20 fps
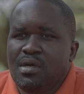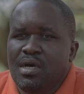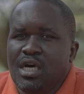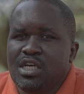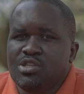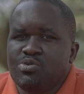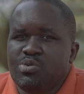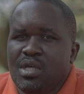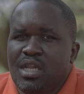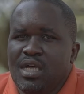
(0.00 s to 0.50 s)

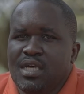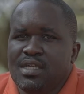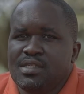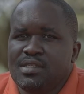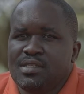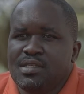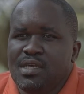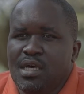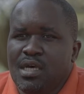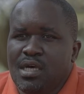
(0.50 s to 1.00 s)
as well
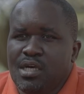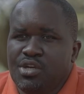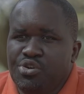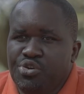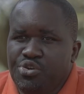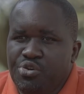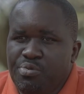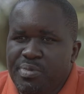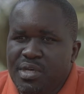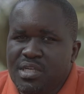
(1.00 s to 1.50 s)
as
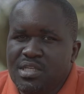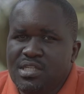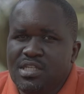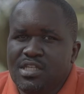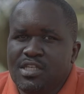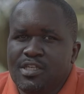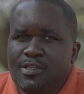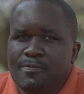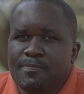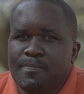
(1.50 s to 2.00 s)

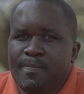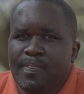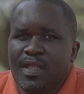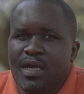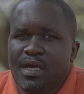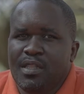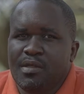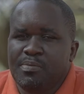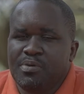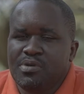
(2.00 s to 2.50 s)
documenting
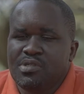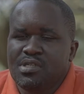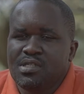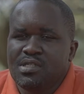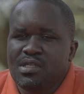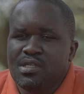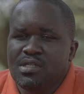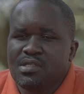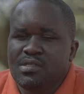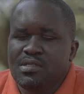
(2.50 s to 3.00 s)
the
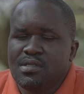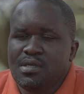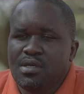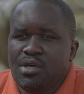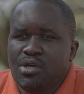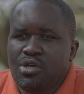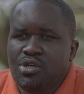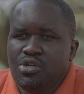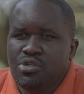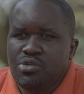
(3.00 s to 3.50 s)
processes
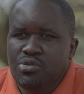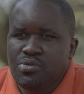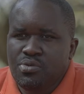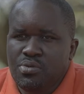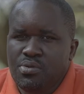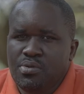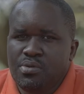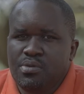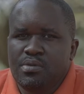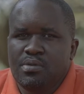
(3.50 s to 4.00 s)

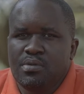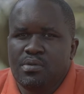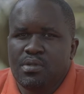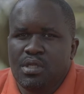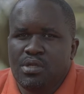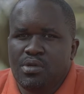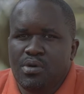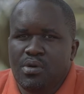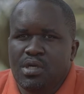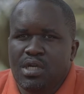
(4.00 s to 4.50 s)
to
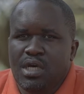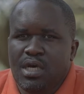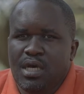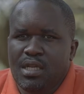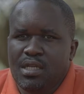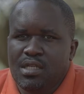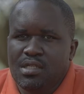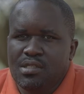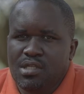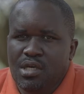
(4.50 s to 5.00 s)
the donor
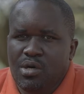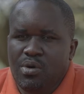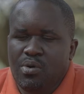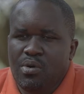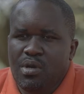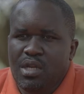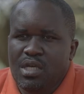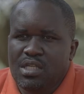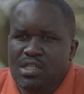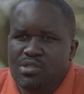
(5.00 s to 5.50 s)
and the
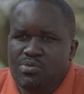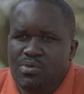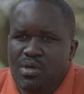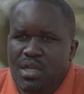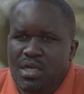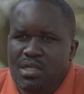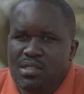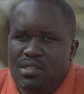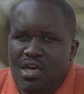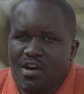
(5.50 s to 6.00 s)
stakeholders as
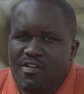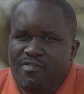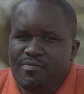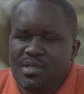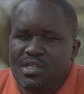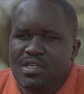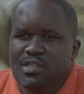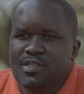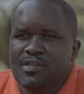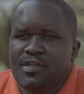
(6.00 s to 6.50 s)
well as
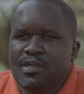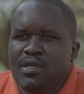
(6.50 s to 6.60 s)
government.